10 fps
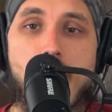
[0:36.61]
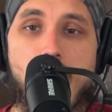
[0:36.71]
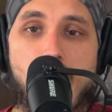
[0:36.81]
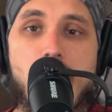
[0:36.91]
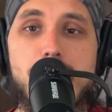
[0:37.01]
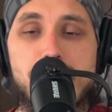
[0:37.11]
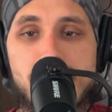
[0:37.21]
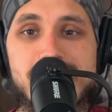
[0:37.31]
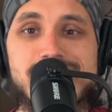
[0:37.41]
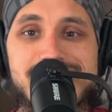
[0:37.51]
life
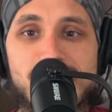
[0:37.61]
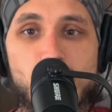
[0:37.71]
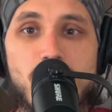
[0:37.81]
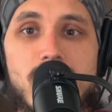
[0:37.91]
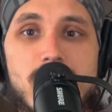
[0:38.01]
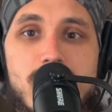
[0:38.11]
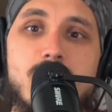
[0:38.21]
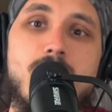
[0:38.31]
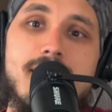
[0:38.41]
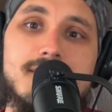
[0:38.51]
gets in the way and
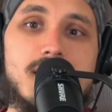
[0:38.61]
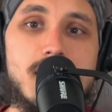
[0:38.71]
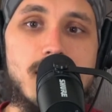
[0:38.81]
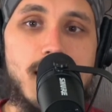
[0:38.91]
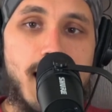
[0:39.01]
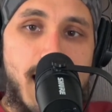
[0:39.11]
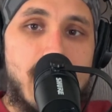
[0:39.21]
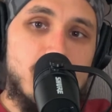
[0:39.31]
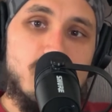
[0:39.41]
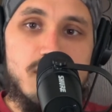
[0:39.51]
you have to
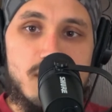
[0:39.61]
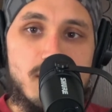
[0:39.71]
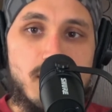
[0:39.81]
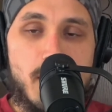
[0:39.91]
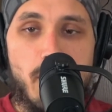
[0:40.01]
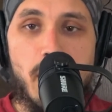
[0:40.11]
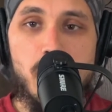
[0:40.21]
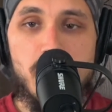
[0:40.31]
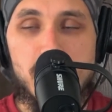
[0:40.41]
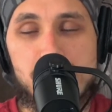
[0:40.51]
handle your
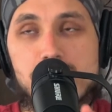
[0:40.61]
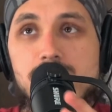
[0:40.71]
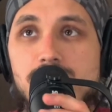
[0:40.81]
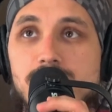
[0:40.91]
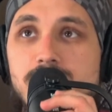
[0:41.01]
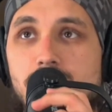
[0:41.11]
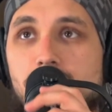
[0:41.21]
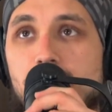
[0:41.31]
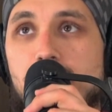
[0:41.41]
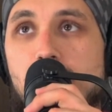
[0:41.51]
priorities and stuff
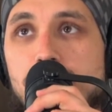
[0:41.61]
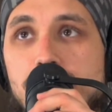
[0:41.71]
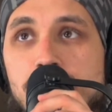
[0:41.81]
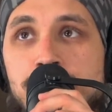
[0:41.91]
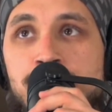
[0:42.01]
like that.